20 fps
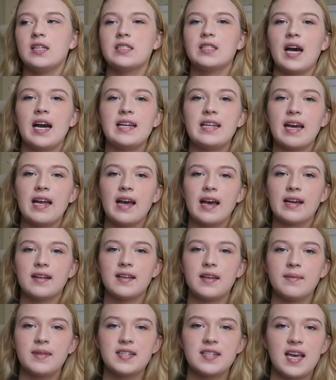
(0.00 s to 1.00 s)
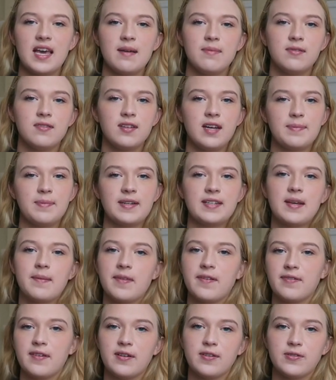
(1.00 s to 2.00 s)
So I did, I cleaned the table. I picked up
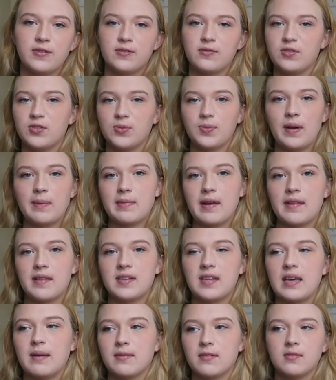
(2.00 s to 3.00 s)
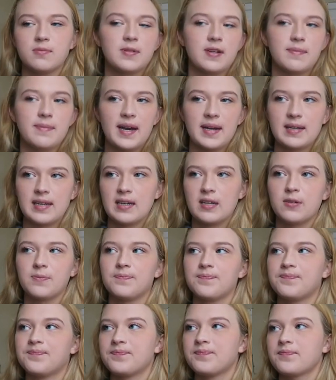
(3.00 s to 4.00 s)
the phone, just wiped down the table, put it back
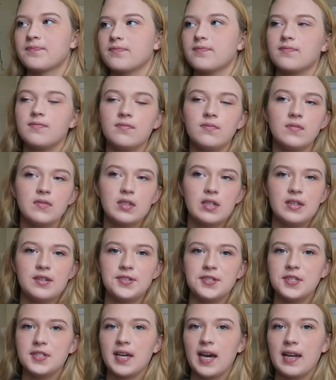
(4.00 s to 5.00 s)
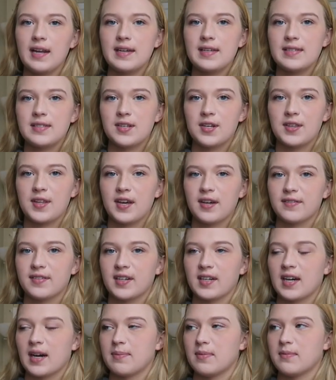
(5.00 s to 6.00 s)
down and just kind of stood there
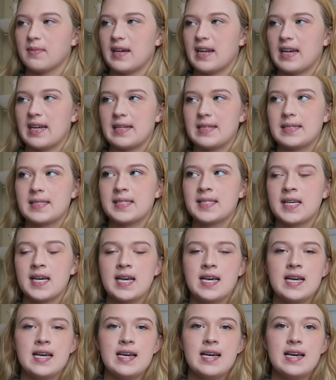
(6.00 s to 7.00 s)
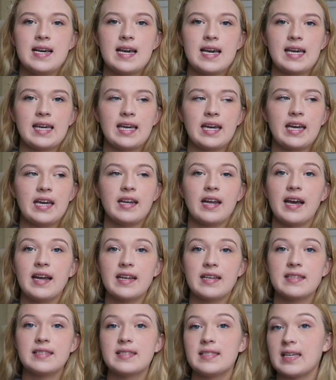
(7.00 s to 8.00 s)
for a couple minutes and I
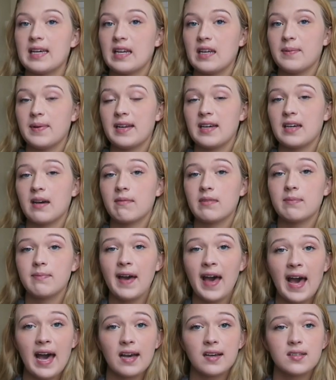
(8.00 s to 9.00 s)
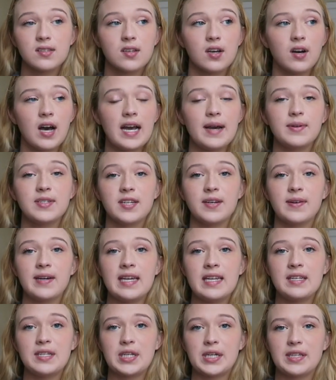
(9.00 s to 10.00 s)
didn't see anybody coming back, so I
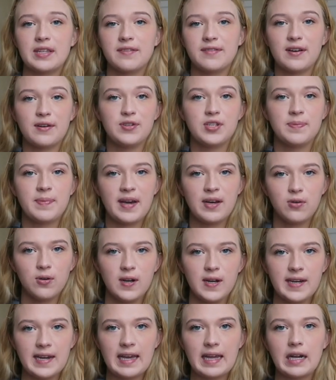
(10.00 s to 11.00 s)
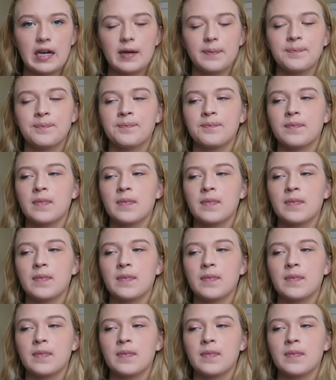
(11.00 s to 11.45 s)
went and took the phone to my coordinator.